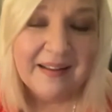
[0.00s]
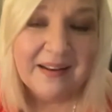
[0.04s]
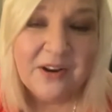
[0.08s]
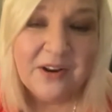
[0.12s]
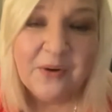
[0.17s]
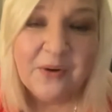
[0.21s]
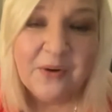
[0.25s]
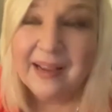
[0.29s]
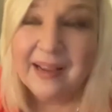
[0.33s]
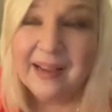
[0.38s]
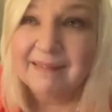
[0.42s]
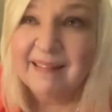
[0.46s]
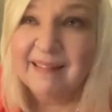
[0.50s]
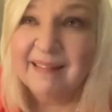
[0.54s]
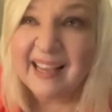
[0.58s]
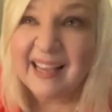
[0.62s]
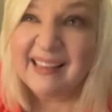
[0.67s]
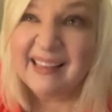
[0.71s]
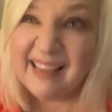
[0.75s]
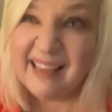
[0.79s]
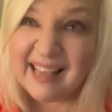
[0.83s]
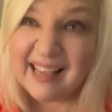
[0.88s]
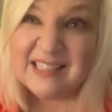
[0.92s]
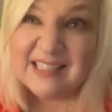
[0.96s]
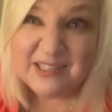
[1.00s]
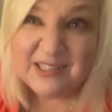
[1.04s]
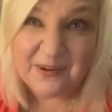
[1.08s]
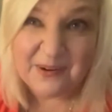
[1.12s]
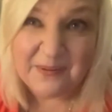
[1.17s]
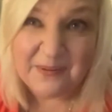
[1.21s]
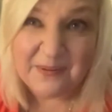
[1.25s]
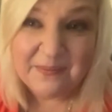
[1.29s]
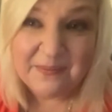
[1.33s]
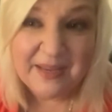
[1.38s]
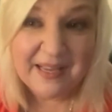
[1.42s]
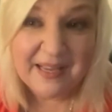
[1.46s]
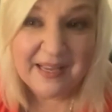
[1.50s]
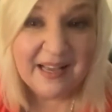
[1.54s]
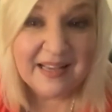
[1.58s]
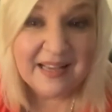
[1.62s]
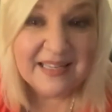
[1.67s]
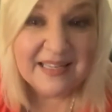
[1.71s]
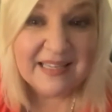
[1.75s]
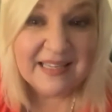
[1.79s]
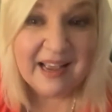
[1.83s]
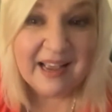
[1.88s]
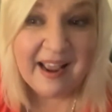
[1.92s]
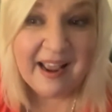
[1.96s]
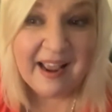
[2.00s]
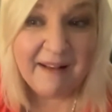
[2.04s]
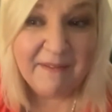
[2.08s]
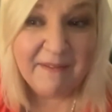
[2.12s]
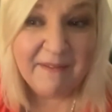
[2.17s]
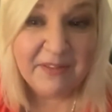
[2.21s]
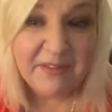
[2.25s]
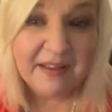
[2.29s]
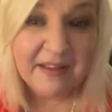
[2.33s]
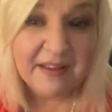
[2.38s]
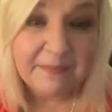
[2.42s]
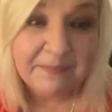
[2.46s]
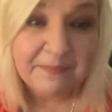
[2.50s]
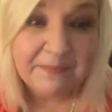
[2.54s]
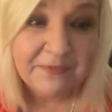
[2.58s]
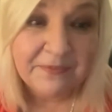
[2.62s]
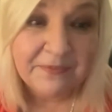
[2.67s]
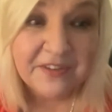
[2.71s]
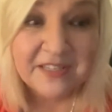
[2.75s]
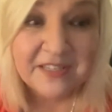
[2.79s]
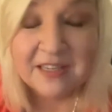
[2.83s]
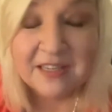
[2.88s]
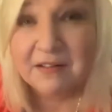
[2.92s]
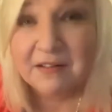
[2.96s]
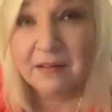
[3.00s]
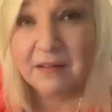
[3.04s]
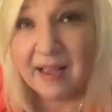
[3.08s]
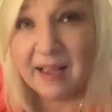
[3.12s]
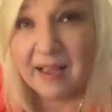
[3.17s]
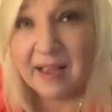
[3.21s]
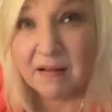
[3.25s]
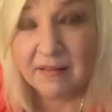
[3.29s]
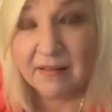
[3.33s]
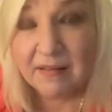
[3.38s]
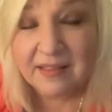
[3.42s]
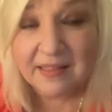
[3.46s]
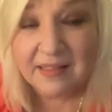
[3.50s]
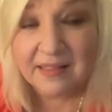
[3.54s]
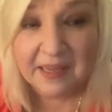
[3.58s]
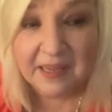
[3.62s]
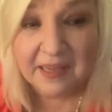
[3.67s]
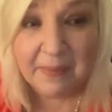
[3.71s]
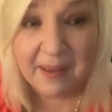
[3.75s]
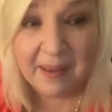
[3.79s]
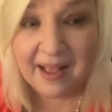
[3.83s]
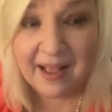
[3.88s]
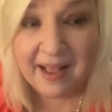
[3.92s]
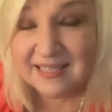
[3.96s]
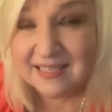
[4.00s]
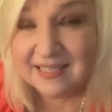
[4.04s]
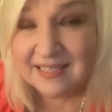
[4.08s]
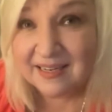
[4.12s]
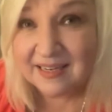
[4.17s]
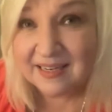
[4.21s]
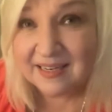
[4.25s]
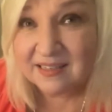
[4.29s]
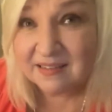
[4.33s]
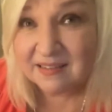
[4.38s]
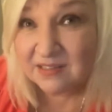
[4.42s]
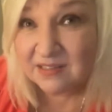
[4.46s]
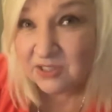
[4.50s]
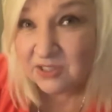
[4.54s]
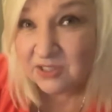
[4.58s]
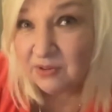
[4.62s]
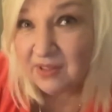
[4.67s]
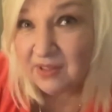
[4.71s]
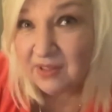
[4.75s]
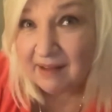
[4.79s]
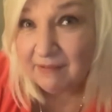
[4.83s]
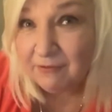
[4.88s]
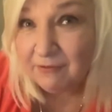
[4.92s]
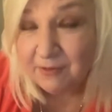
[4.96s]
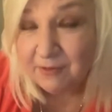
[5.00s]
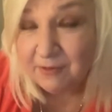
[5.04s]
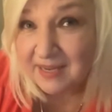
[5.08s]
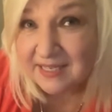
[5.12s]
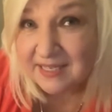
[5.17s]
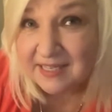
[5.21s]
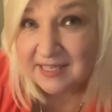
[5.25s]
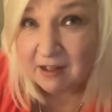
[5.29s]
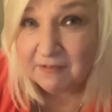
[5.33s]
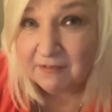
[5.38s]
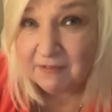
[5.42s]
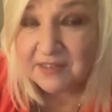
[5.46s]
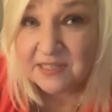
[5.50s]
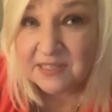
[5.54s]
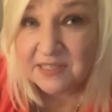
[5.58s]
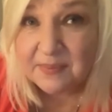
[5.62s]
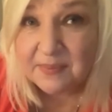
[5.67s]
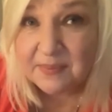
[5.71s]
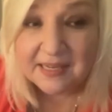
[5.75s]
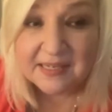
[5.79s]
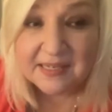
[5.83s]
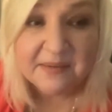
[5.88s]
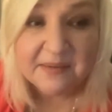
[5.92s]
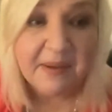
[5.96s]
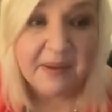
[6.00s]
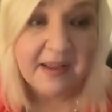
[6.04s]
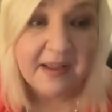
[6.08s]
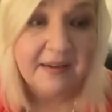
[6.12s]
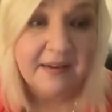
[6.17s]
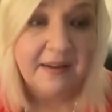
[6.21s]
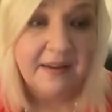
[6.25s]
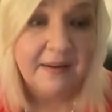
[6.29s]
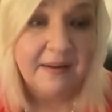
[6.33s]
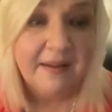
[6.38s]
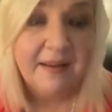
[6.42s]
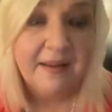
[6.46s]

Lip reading: No, I get to because I have the physical health and the capacity to do that for myself and to be independent.